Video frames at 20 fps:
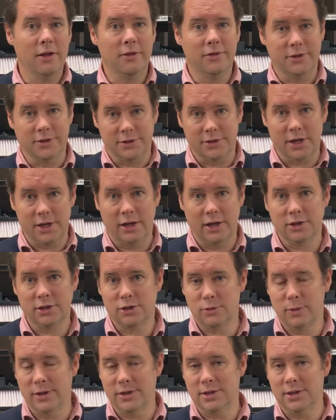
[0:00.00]
the standard
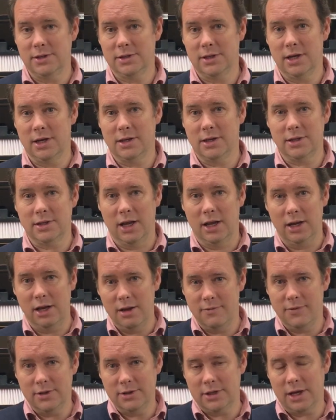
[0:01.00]
26, and
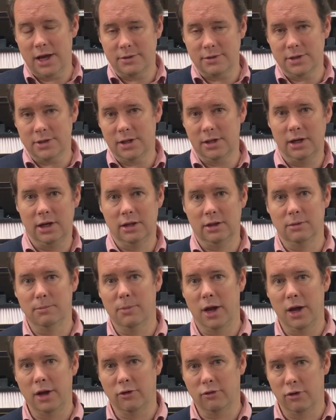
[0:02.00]
even down to the little
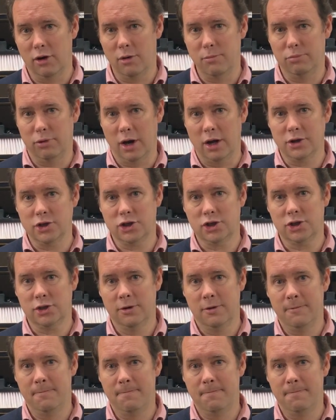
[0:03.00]
micro brush.